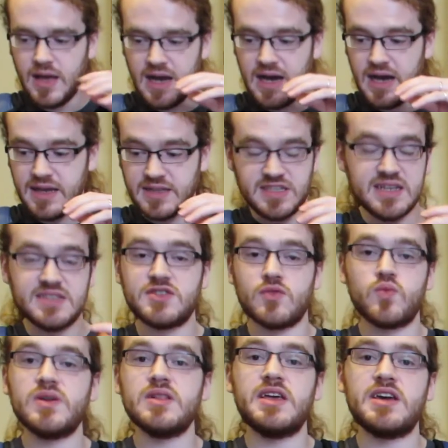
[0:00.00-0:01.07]
It's a
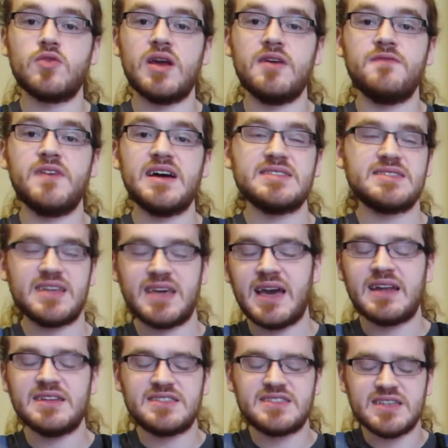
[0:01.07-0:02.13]
really great vest.
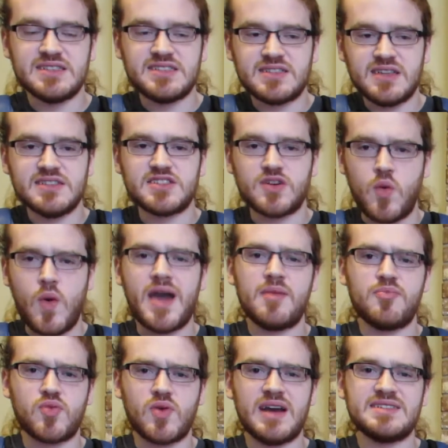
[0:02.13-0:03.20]
Again, it's
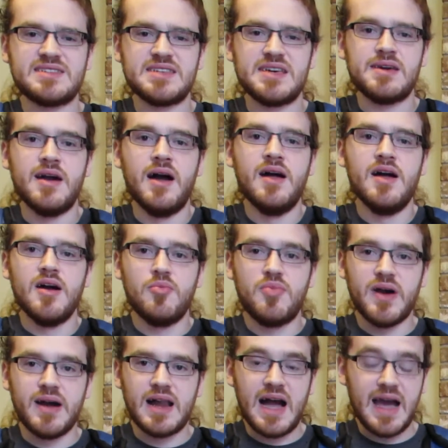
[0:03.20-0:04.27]
quite pricey,
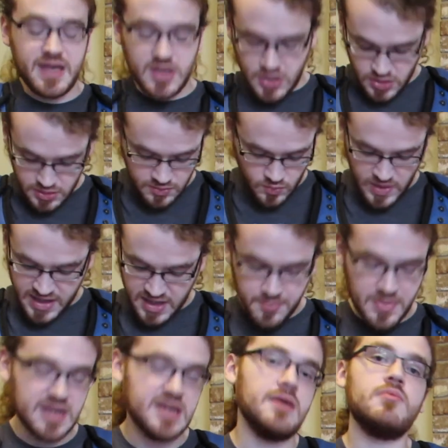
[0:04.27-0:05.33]
but I couldn't
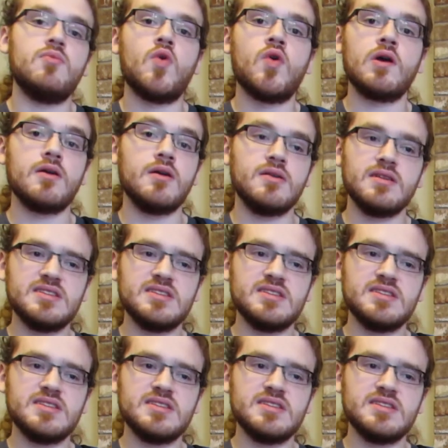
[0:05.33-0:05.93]
recommend it more.